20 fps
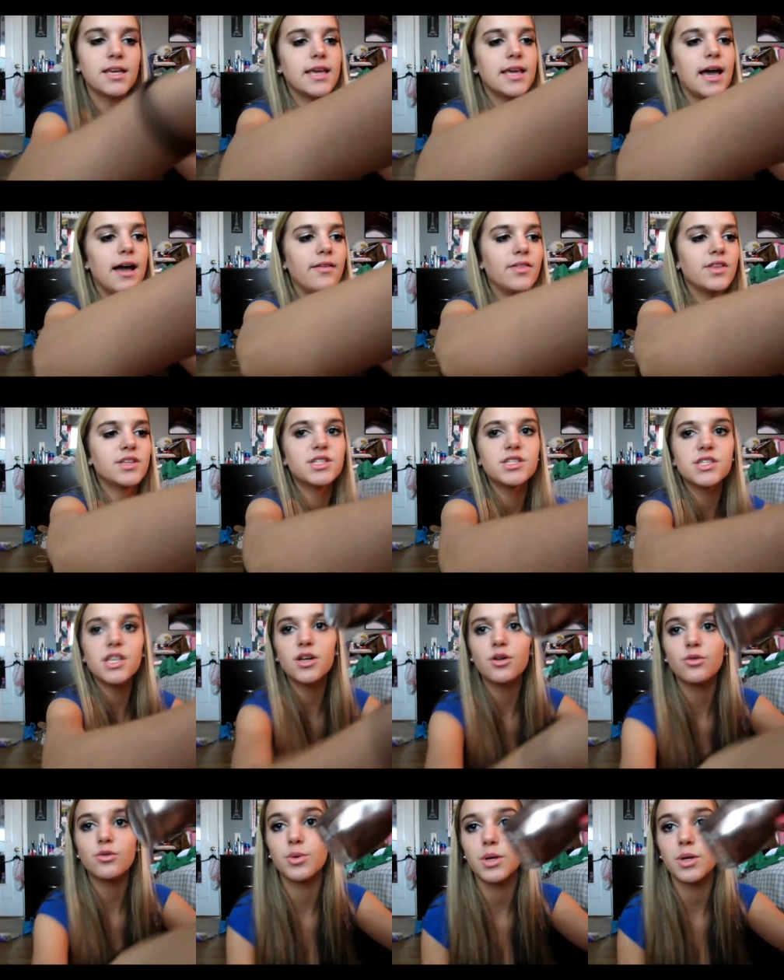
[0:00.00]
yeah. And this is
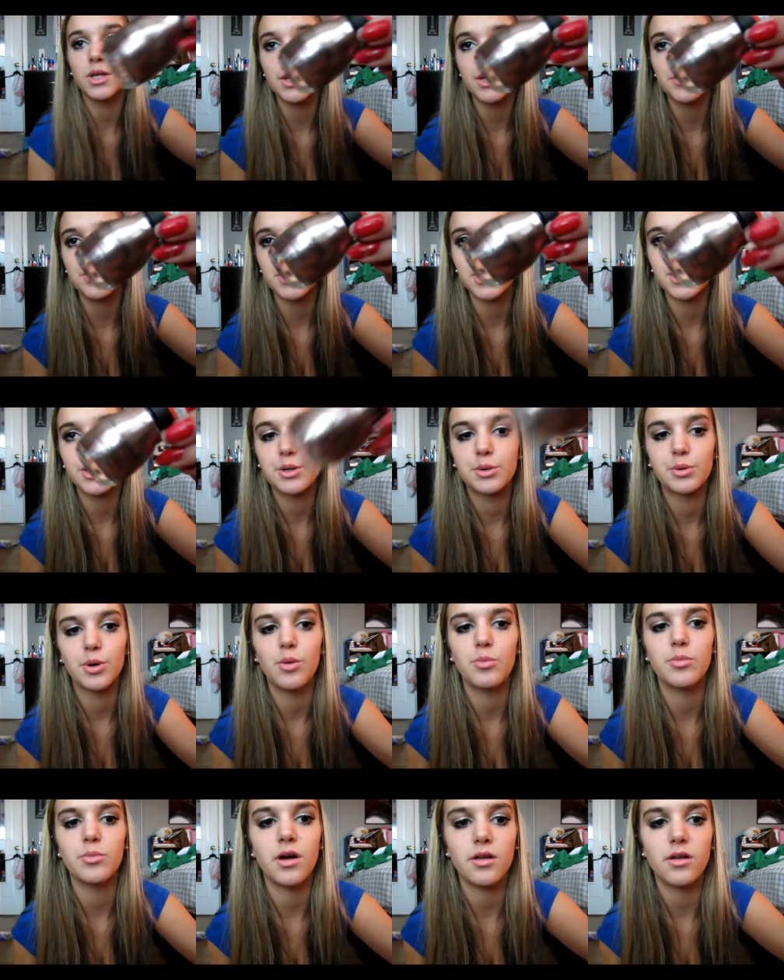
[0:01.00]
like a really pretty
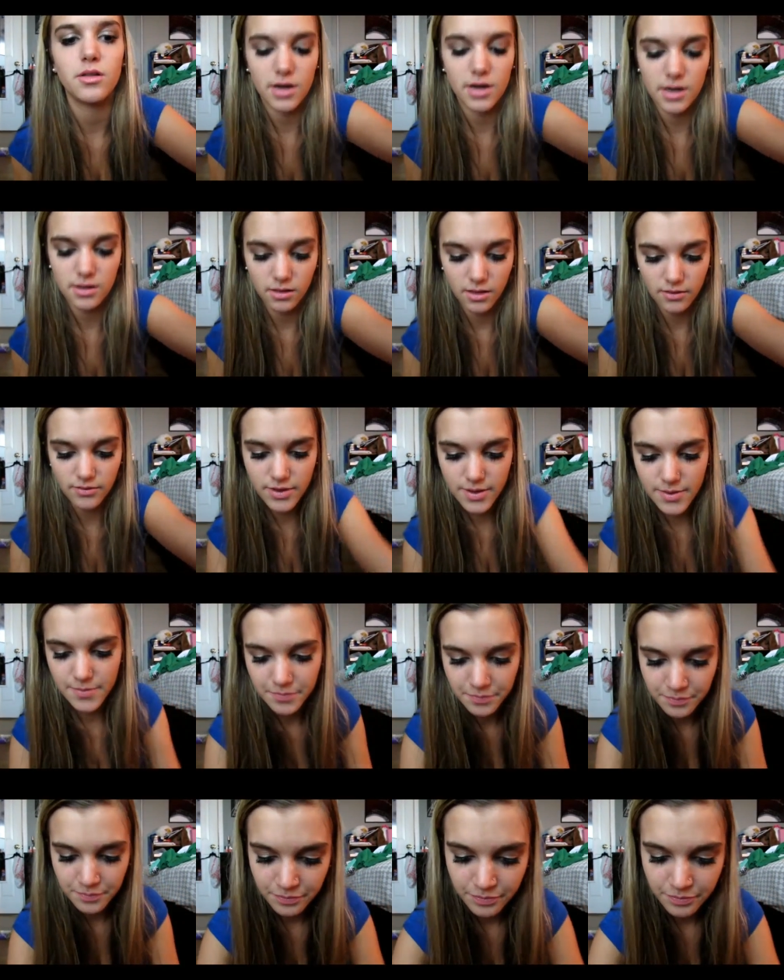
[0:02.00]
chrome color. I love it.
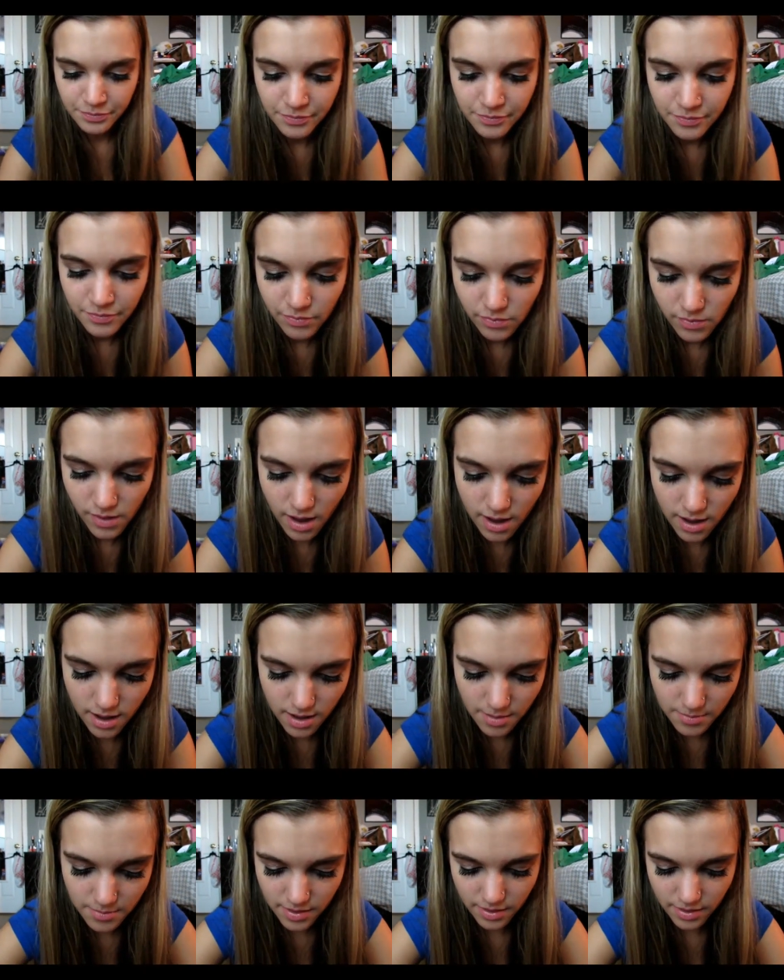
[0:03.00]

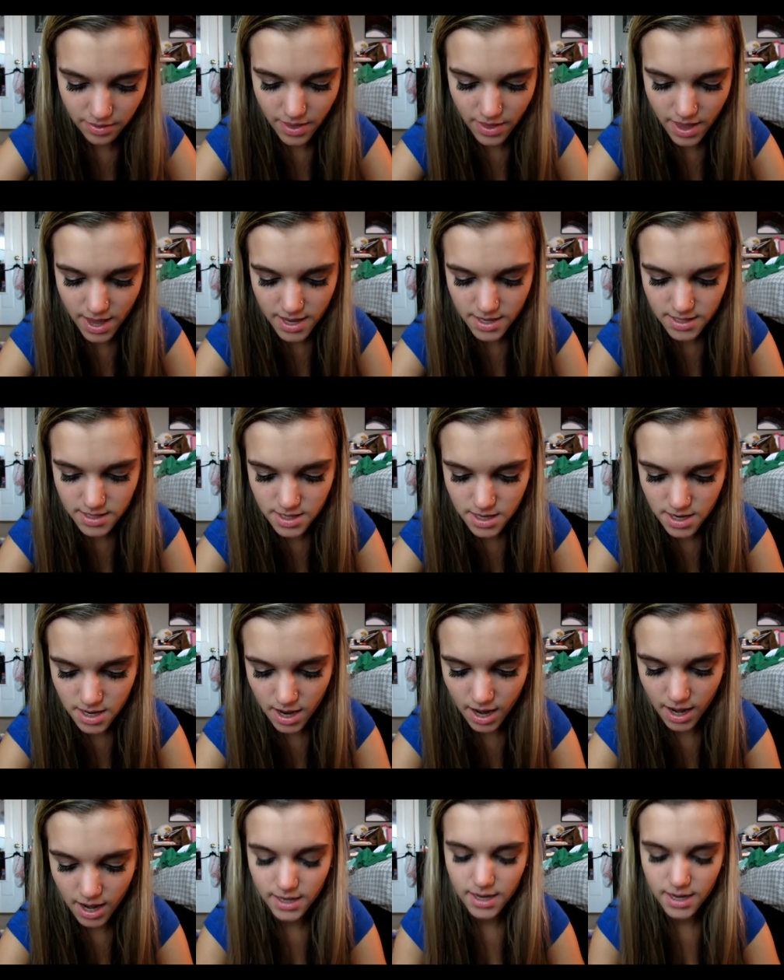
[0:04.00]
Um, then,
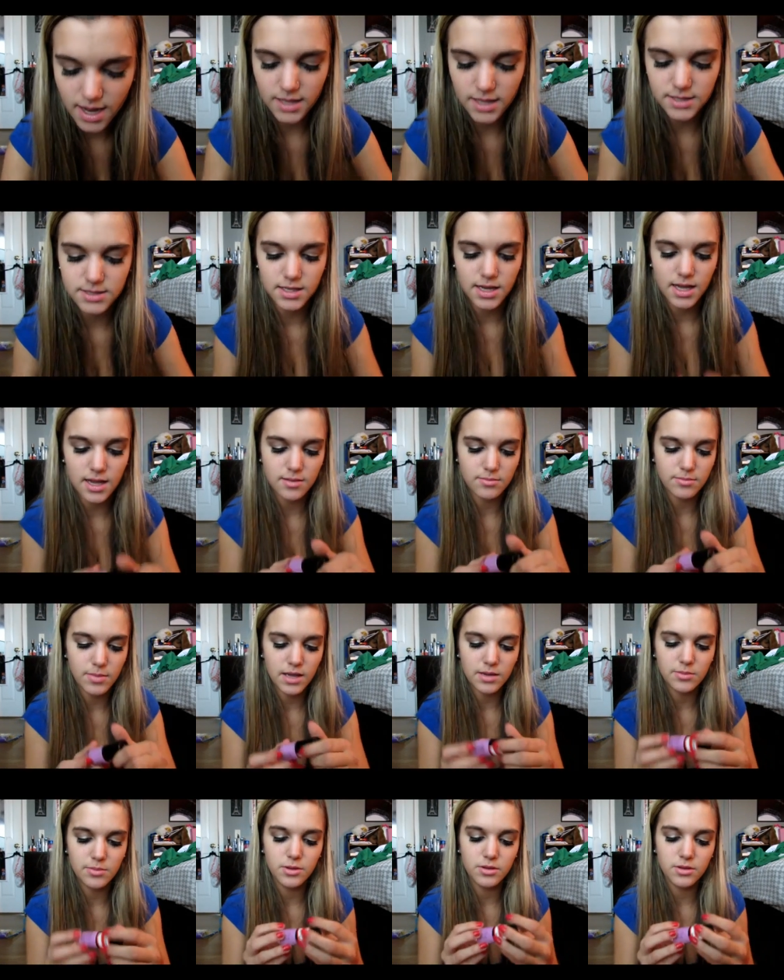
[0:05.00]
I got a
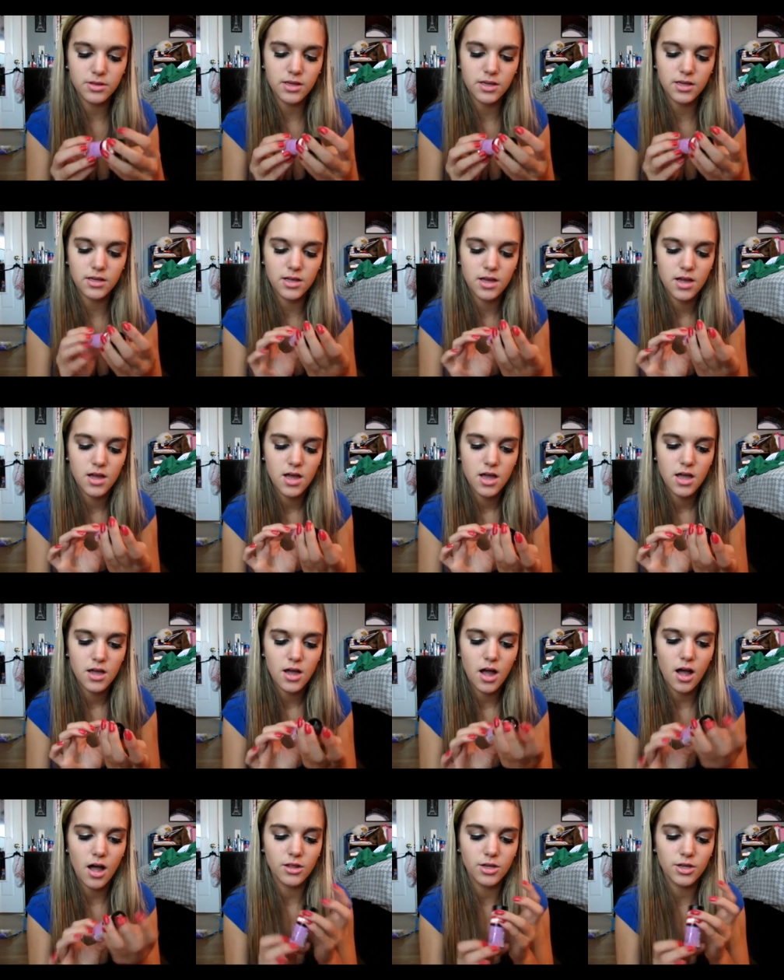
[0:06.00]
Maybelline
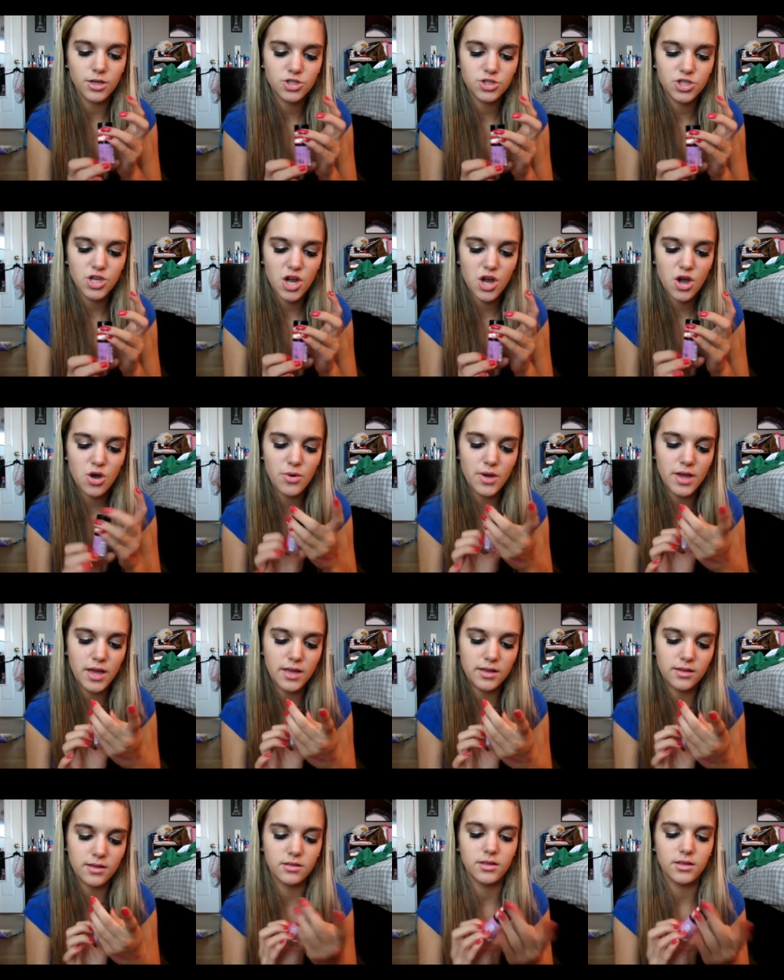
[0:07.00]
Color Show
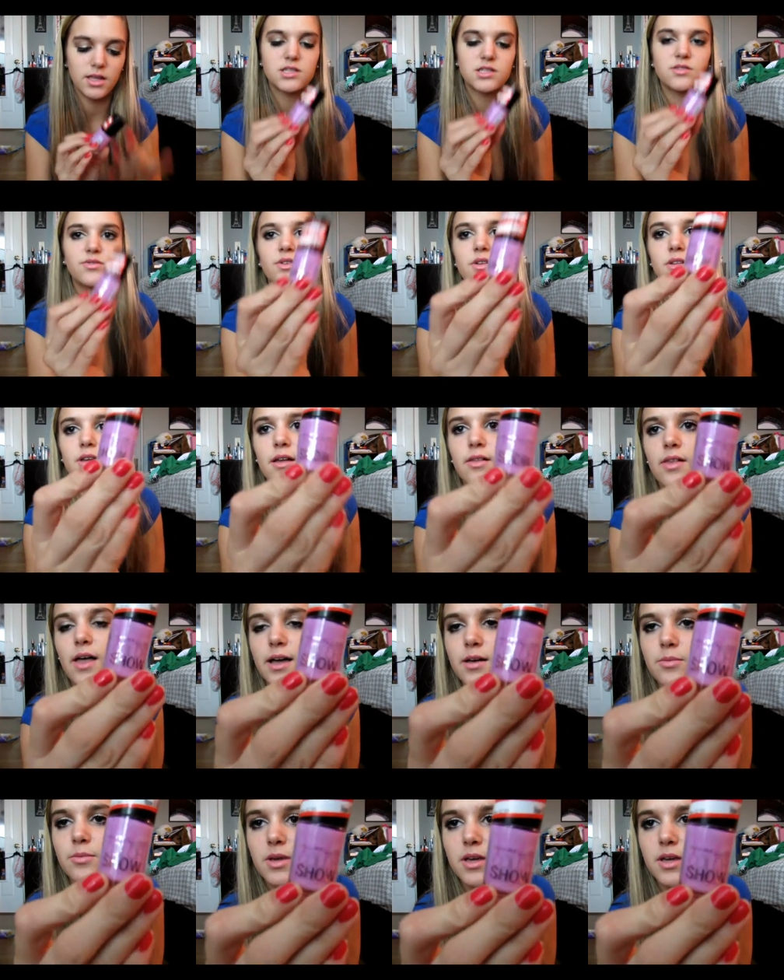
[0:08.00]
in Lust for
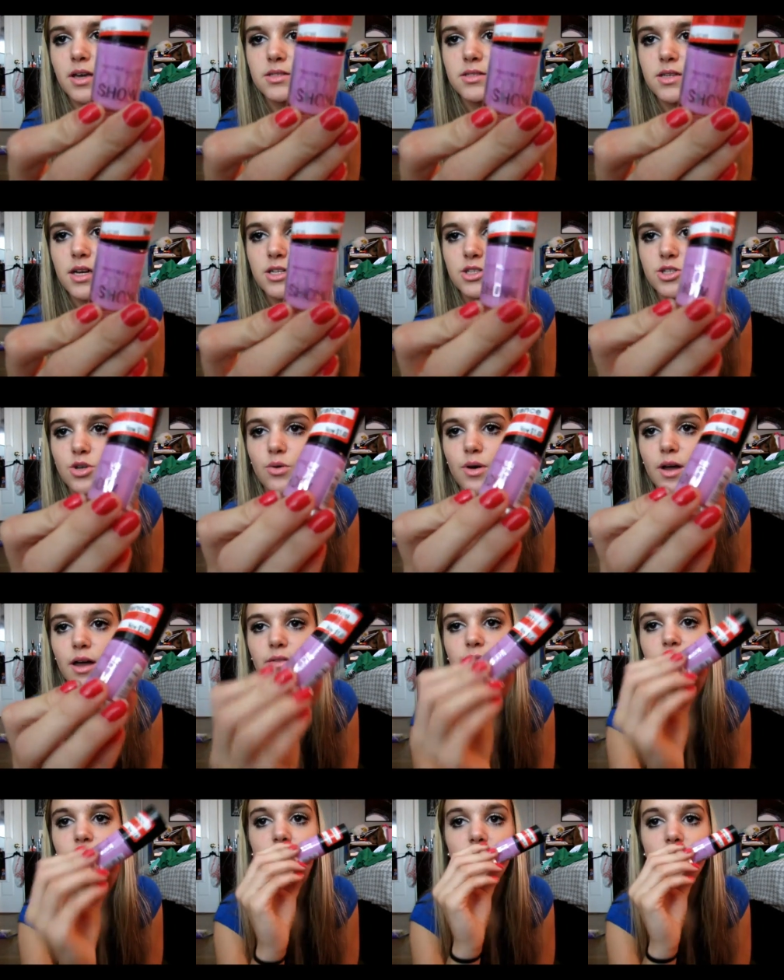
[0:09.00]
Lilac because I don't
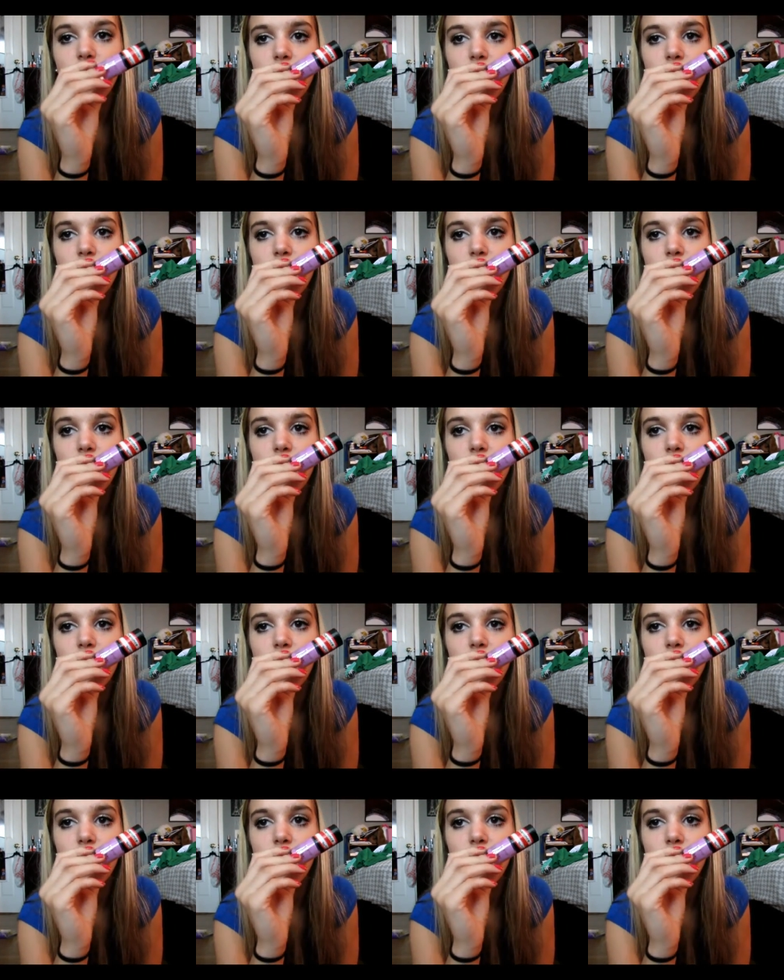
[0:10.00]
have